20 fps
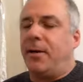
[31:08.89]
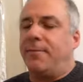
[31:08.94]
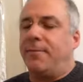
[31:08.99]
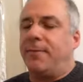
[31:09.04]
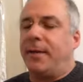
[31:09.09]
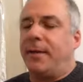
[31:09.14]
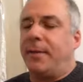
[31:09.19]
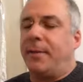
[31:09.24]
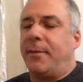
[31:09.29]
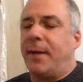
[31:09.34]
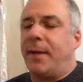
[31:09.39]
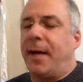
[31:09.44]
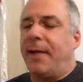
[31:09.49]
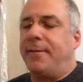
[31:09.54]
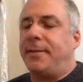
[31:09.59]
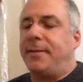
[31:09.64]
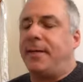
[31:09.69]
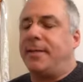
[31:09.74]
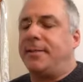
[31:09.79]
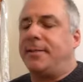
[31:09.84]
offering the
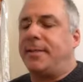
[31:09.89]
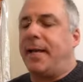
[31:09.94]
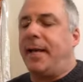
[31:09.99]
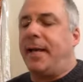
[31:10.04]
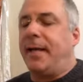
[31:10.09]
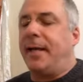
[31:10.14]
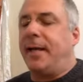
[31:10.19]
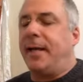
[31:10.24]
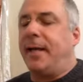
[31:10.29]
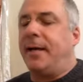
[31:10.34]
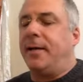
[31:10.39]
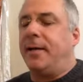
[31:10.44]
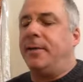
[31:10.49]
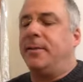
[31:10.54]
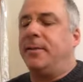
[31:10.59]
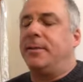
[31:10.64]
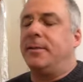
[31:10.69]
bath to Sangha,